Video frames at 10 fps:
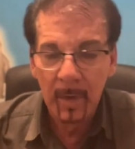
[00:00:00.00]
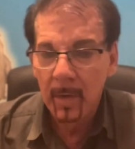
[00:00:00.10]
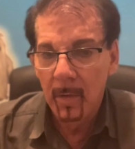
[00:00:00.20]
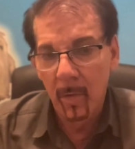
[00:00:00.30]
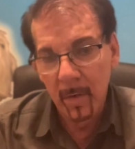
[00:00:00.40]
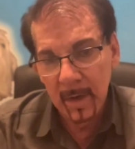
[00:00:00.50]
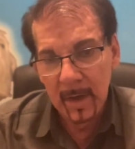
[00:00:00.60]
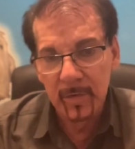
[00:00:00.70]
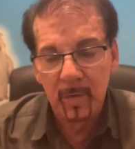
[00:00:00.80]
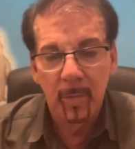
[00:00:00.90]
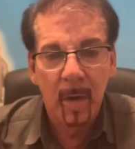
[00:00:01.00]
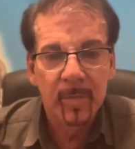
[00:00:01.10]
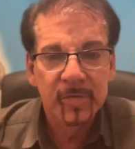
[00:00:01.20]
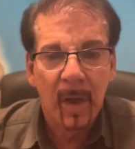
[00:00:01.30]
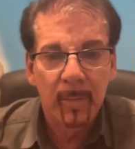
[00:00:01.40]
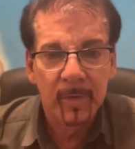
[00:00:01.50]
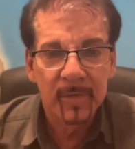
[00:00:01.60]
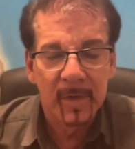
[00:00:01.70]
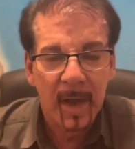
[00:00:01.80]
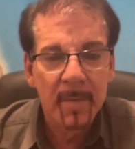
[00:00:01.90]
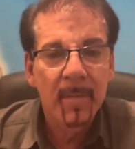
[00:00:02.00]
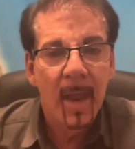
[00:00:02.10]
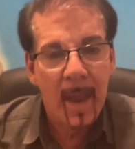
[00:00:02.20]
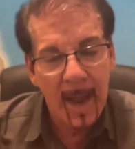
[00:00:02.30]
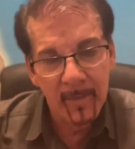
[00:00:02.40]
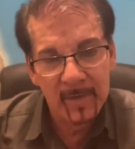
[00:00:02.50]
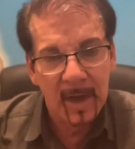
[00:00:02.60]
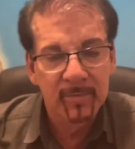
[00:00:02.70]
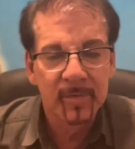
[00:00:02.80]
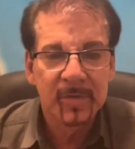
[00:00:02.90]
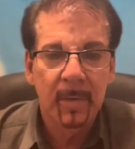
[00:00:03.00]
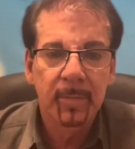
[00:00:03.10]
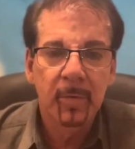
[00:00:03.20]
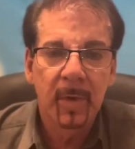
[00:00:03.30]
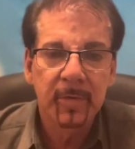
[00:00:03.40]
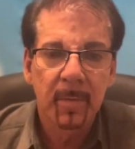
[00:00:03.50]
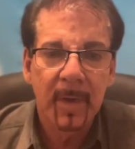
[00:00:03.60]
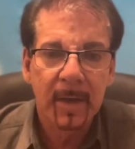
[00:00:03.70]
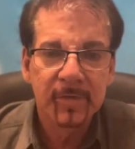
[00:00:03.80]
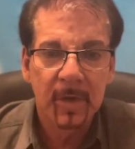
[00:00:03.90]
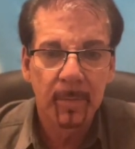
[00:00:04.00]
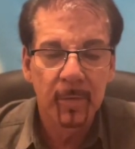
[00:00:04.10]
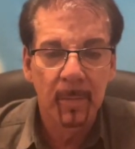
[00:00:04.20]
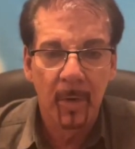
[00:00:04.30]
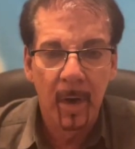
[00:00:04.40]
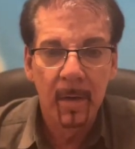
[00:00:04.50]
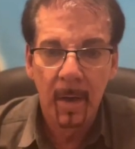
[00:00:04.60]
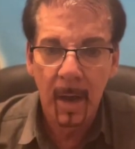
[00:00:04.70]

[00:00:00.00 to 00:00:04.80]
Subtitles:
Or in your barbershop or salon, have dandruff shampoo on your back shampoo bar.